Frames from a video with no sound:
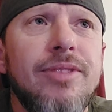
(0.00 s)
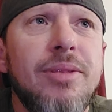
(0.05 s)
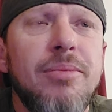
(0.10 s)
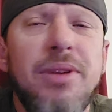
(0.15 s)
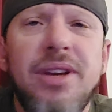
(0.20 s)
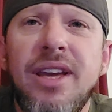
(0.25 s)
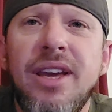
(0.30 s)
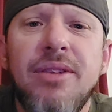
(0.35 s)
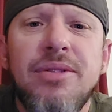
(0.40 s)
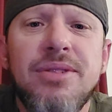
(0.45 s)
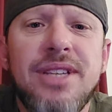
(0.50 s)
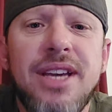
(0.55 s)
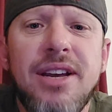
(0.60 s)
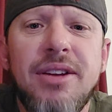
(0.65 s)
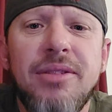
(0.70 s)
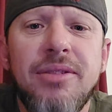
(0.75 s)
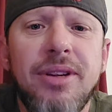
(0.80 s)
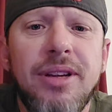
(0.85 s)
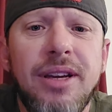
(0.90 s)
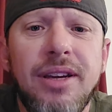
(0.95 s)
but yeah, I was
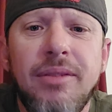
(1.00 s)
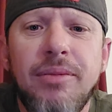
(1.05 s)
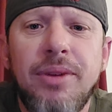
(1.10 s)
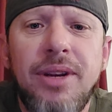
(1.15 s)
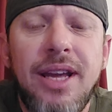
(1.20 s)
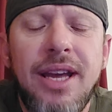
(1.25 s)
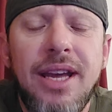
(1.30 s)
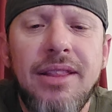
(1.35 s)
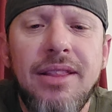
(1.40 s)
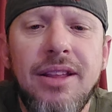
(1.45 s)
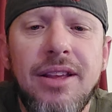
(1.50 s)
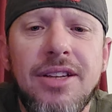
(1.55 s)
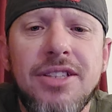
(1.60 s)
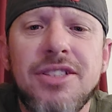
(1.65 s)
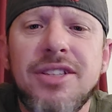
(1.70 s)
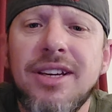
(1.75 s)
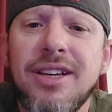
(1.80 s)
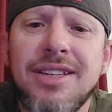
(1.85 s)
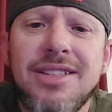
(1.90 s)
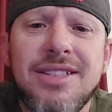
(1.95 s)
out. I went and had
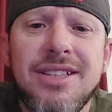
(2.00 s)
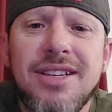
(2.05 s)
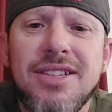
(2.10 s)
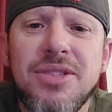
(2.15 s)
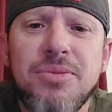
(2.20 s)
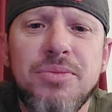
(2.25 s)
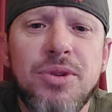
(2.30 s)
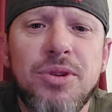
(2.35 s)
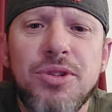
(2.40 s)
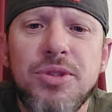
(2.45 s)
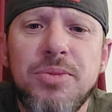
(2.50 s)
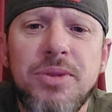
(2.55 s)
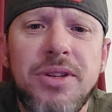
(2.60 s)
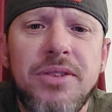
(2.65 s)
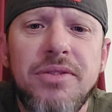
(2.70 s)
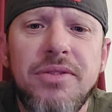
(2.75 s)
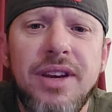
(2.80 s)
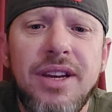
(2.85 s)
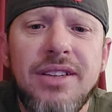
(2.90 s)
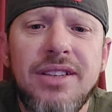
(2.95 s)
lunch. Like I said, some roast
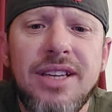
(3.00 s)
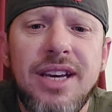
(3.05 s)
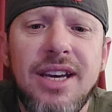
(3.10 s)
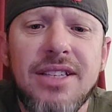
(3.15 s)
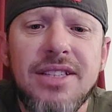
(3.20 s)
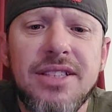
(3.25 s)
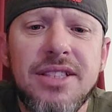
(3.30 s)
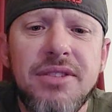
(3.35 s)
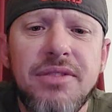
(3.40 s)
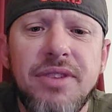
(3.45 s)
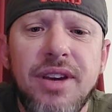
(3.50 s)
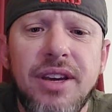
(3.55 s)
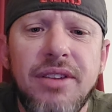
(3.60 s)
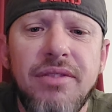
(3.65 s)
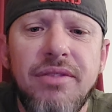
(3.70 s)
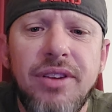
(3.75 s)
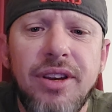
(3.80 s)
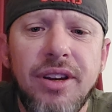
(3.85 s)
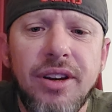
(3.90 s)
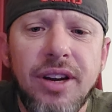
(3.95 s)
beef, fantastic. If I
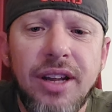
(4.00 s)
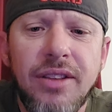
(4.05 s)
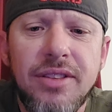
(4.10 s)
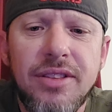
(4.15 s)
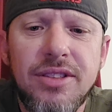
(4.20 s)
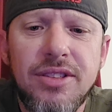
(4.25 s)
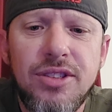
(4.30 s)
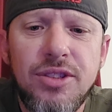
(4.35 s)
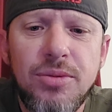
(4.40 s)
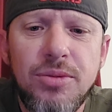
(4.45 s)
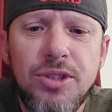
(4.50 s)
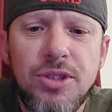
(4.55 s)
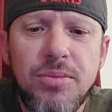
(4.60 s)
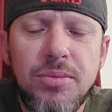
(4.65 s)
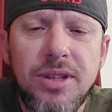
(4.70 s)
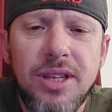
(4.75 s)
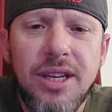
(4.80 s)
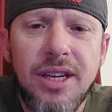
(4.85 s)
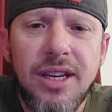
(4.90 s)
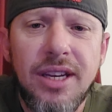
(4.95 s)
can figure out this
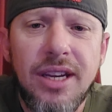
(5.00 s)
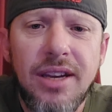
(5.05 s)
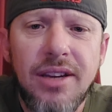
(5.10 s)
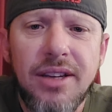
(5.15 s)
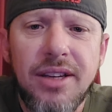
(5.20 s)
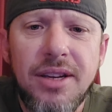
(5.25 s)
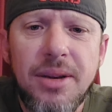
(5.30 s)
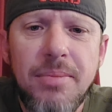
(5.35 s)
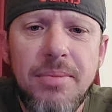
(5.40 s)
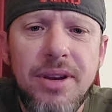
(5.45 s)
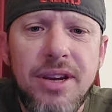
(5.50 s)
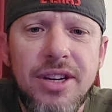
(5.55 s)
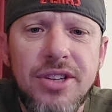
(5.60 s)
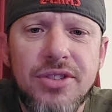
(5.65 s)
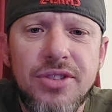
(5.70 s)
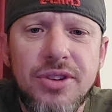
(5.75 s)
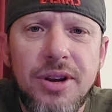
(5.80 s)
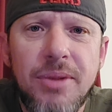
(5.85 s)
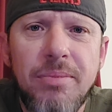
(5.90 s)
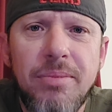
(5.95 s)
YouTube thing and how to get a
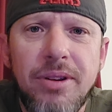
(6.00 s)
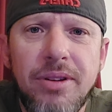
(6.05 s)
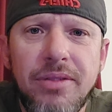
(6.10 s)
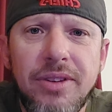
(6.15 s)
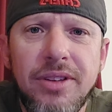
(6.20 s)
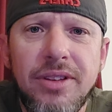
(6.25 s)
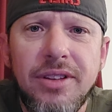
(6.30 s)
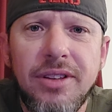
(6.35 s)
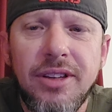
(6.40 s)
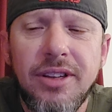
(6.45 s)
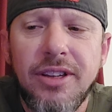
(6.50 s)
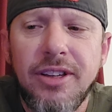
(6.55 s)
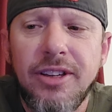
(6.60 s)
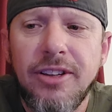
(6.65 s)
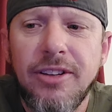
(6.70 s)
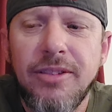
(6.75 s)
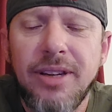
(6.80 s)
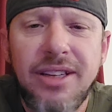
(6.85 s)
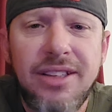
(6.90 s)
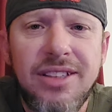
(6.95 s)
picture up of it,
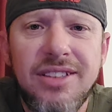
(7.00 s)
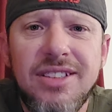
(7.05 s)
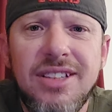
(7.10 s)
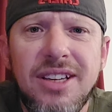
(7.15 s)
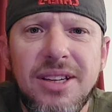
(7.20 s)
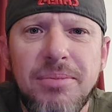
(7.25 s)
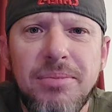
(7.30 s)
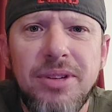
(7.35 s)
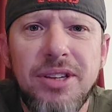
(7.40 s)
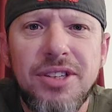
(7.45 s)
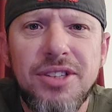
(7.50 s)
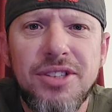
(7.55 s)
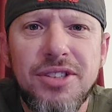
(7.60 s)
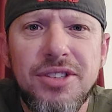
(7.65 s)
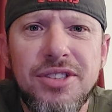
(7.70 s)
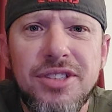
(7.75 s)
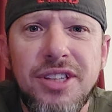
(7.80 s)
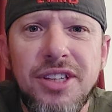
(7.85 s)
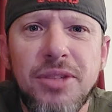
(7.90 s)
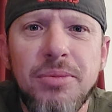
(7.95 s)
I did take a picture
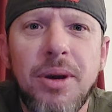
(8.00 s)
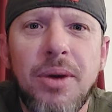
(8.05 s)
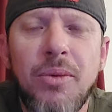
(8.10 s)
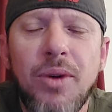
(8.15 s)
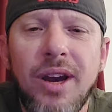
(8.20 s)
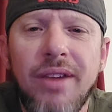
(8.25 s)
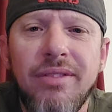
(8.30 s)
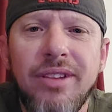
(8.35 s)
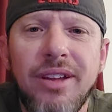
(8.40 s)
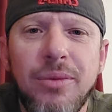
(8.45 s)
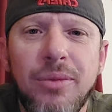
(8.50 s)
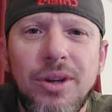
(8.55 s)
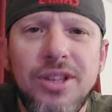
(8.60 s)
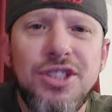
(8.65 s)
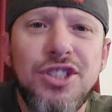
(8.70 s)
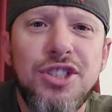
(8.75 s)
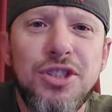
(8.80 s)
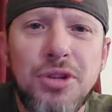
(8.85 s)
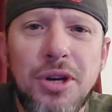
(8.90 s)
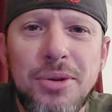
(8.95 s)
and send it to my wife. That way,
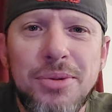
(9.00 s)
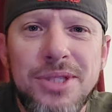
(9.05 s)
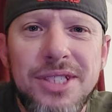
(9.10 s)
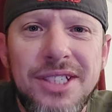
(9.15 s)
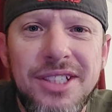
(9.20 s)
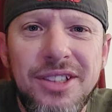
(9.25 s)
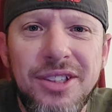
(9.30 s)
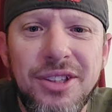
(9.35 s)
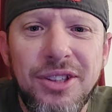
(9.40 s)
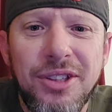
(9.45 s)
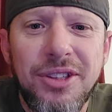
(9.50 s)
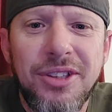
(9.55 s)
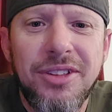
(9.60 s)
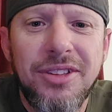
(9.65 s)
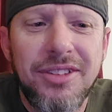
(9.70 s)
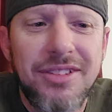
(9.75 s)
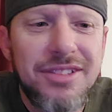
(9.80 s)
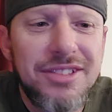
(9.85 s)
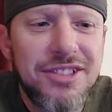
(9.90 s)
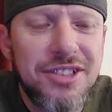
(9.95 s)
she knew I was eating good.
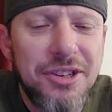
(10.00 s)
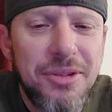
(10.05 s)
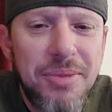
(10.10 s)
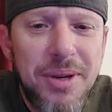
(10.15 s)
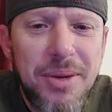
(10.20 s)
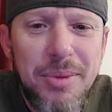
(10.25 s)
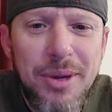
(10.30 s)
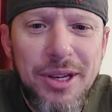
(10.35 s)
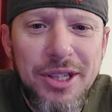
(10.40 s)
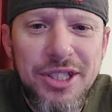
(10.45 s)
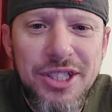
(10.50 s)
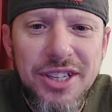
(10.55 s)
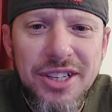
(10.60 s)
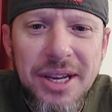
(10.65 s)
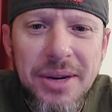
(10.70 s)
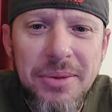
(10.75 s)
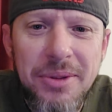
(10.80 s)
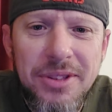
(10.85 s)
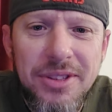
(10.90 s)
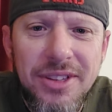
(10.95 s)
So maybe I'll share
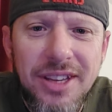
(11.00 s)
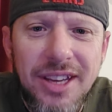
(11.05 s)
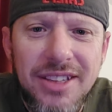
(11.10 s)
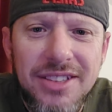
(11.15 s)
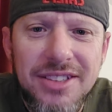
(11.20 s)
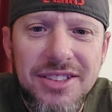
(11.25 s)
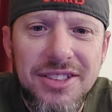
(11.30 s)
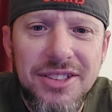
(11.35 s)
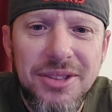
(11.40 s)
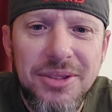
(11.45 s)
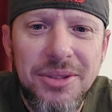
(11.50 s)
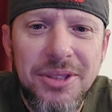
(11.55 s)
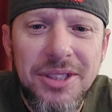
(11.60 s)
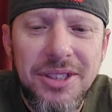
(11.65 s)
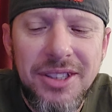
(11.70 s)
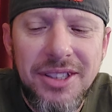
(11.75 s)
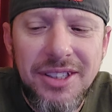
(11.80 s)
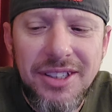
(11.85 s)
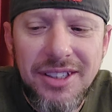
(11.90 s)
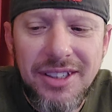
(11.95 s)
that with you guys too.
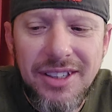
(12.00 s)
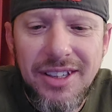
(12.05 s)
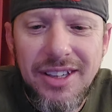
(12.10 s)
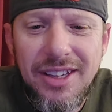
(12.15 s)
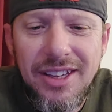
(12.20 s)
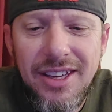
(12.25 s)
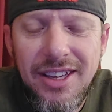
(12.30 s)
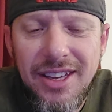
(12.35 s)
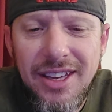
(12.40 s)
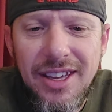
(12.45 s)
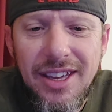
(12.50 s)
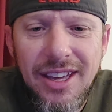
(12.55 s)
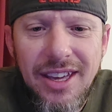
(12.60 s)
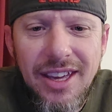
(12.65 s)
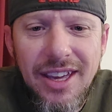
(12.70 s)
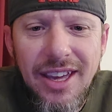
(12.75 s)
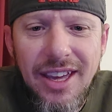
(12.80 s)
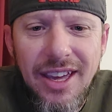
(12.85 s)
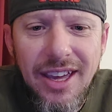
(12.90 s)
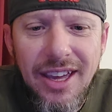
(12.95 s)

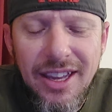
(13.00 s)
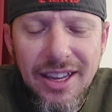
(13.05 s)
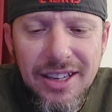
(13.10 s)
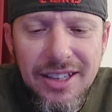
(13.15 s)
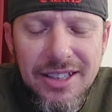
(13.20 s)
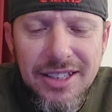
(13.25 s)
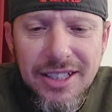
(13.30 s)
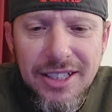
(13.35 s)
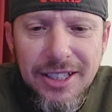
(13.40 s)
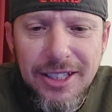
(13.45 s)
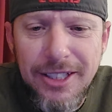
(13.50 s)
And